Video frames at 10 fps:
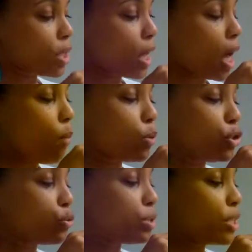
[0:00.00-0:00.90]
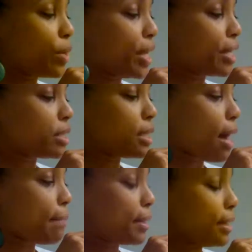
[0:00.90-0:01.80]
What you'll see on here at the
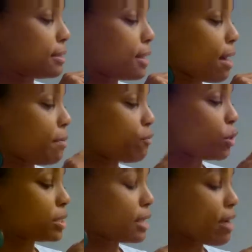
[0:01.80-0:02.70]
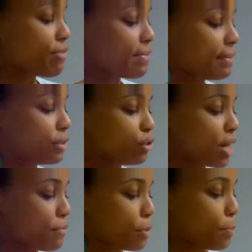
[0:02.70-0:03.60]
top is, of course, the unraveling of the
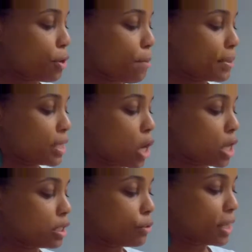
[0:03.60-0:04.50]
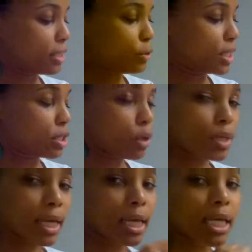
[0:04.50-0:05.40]
string for the pearl, but then also that you can
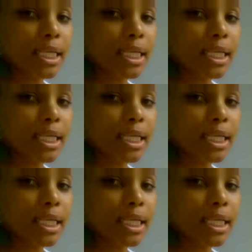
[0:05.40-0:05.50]
soak it.